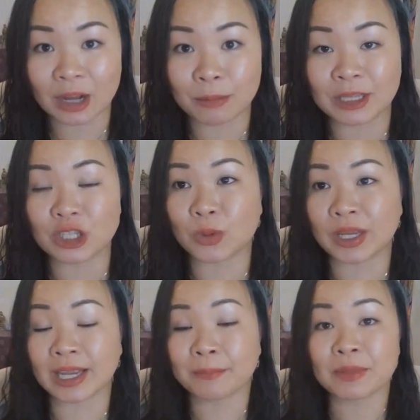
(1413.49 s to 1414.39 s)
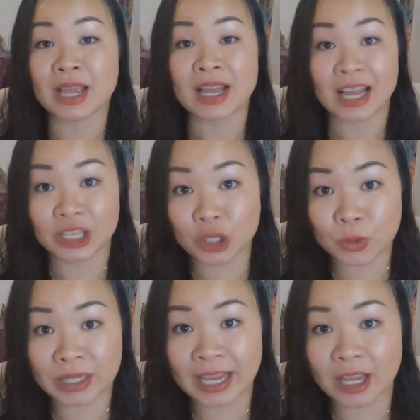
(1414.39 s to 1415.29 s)
I'll be doing a
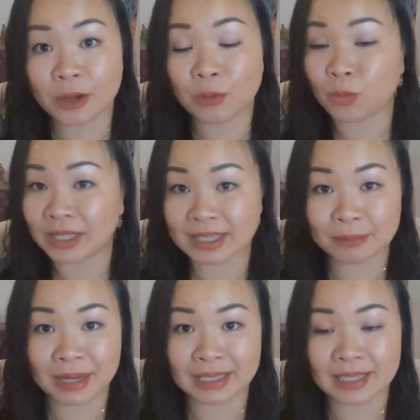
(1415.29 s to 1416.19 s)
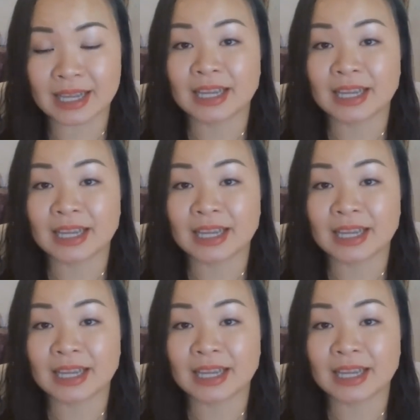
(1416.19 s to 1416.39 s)
Q&A once a month